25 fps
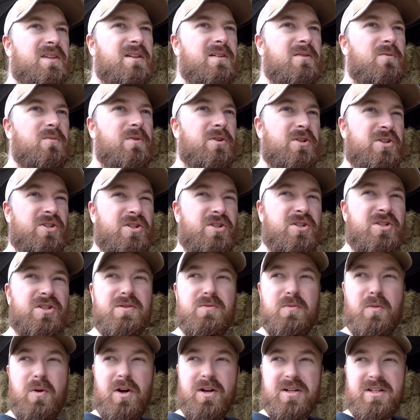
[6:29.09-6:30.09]
which
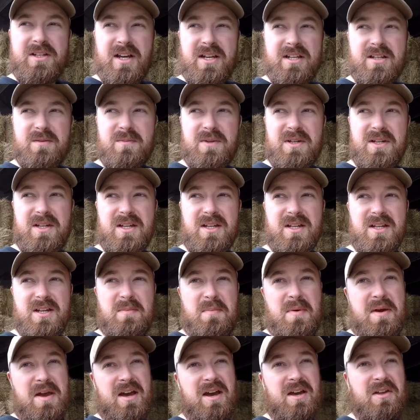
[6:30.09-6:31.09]
worked out to be
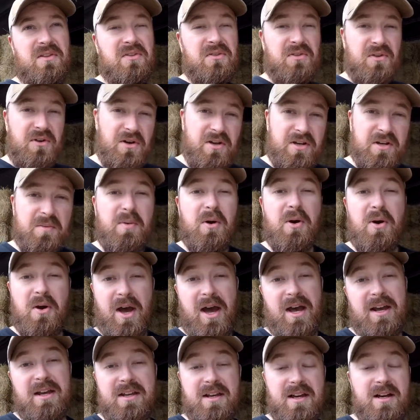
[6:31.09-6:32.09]
about 30 per
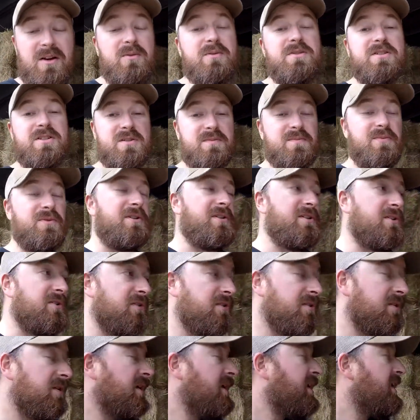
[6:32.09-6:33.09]
acre, which is pretty
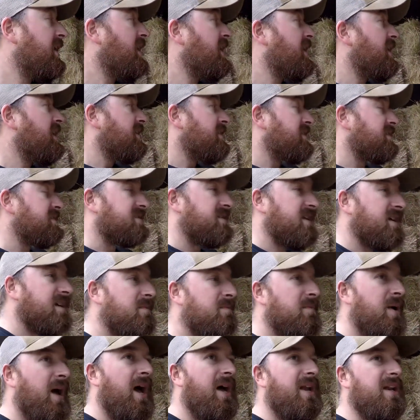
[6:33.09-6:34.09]
good. The
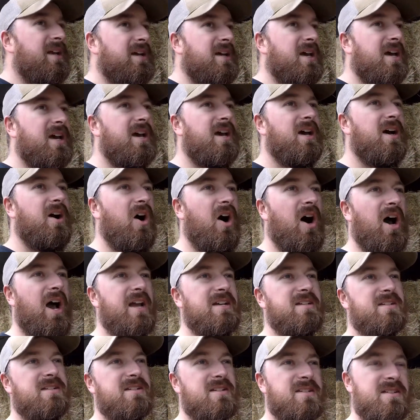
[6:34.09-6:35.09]
second paddock, I
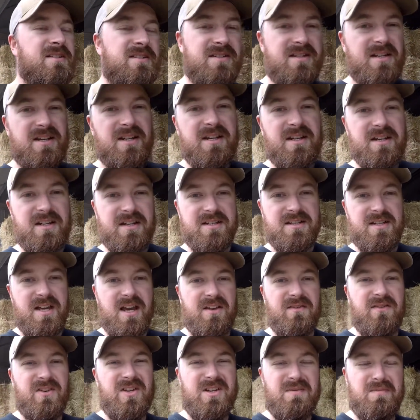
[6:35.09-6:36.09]
didn't seed as
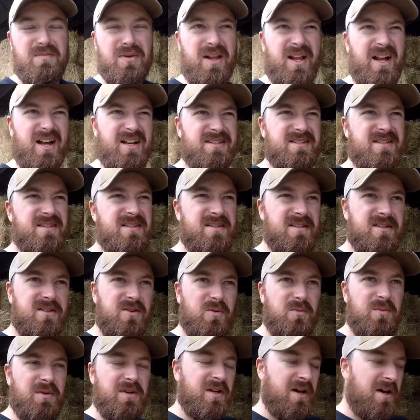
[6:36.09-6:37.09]
heavy, plus there's a little
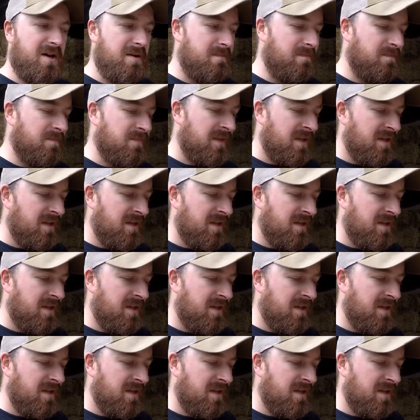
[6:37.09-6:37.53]
bit of